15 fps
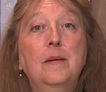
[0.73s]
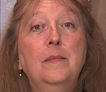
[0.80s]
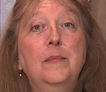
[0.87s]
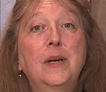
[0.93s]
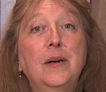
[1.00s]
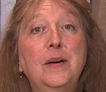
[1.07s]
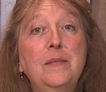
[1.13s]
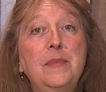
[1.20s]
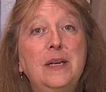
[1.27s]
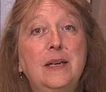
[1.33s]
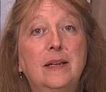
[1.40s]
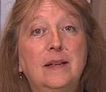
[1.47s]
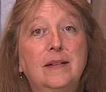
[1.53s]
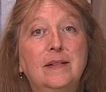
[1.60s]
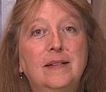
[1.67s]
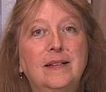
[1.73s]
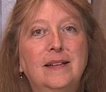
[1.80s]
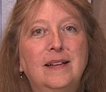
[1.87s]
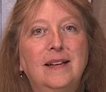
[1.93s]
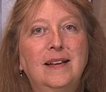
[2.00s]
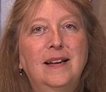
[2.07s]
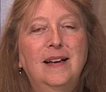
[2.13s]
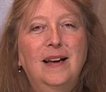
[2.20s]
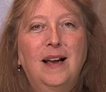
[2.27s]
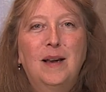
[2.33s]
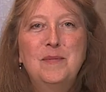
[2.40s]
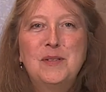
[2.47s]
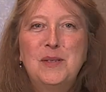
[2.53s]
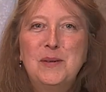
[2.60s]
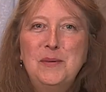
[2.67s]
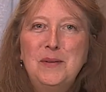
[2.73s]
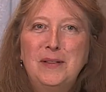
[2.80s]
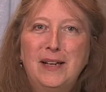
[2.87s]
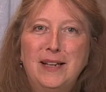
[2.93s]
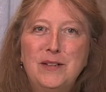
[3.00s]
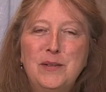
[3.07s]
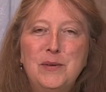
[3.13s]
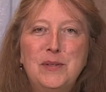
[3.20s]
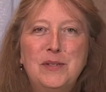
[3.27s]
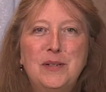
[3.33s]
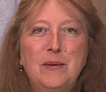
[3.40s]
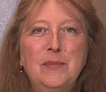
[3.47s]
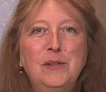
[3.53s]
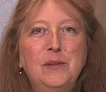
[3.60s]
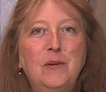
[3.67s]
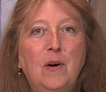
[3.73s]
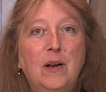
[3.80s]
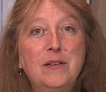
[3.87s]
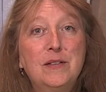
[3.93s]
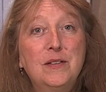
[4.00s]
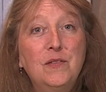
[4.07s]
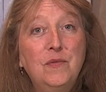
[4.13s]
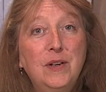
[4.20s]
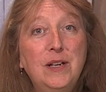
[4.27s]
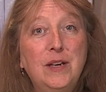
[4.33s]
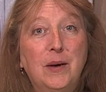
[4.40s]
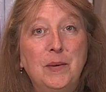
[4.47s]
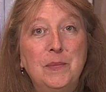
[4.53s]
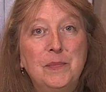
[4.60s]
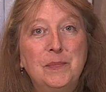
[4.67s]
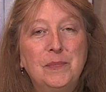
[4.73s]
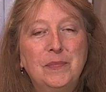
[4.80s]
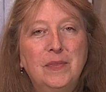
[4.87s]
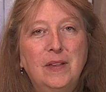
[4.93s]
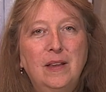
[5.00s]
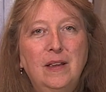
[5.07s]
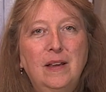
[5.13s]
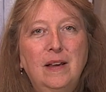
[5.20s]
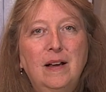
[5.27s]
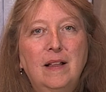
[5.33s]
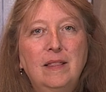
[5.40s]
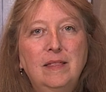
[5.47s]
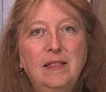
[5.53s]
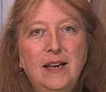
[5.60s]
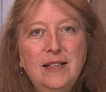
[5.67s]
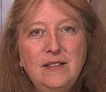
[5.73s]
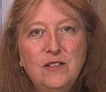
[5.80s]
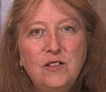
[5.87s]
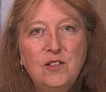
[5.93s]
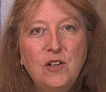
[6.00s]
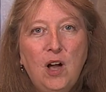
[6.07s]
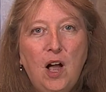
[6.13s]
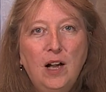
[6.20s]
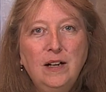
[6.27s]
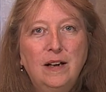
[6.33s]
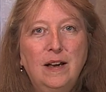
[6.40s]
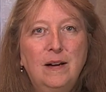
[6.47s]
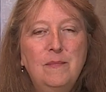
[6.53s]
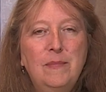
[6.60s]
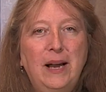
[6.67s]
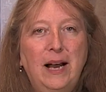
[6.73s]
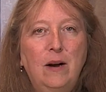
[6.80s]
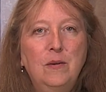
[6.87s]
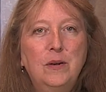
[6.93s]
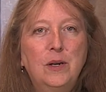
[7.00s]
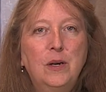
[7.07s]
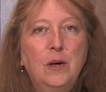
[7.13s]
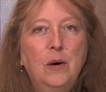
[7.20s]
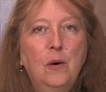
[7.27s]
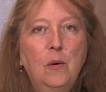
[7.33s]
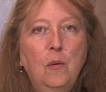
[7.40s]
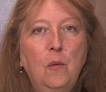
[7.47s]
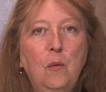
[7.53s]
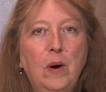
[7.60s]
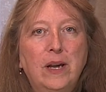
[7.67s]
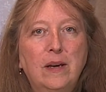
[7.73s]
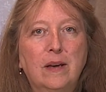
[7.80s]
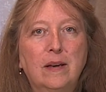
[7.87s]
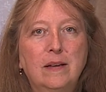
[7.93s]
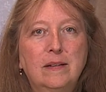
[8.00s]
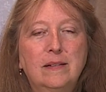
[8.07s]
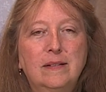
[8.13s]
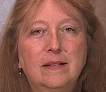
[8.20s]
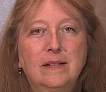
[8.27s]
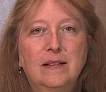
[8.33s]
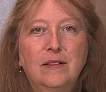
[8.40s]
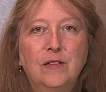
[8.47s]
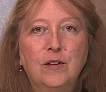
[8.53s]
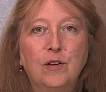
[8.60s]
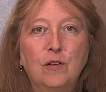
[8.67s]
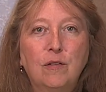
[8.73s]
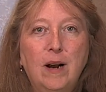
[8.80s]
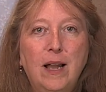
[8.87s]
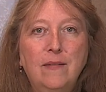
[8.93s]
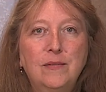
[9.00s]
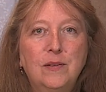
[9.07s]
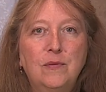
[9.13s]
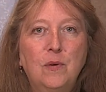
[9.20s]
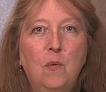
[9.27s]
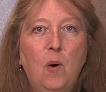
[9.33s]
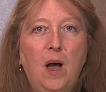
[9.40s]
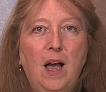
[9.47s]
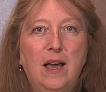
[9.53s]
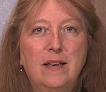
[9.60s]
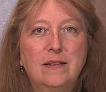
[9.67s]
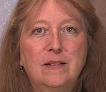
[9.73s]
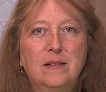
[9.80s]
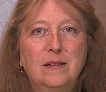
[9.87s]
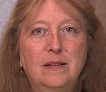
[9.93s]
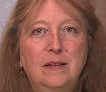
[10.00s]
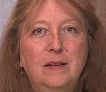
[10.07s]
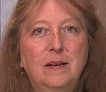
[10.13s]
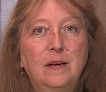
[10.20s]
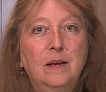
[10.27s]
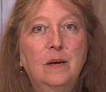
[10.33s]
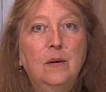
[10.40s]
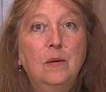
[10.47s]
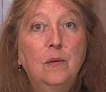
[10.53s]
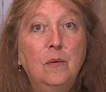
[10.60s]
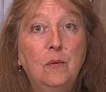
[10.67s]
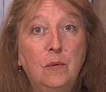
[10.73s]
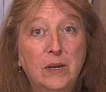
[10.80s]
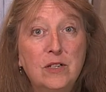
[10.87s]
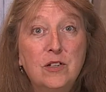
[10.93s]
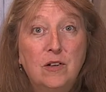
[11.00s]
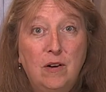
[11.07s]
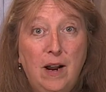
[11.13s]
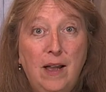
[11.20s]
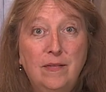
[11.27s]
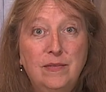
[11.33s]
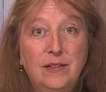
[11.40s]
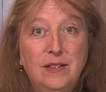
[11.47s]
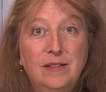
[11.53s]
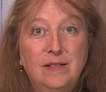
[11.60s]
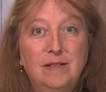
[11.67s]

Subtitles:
Merry meet. I'm so glad you stumbled across this video. Let's talk about Wicca, the craft of the wise, witchcraft.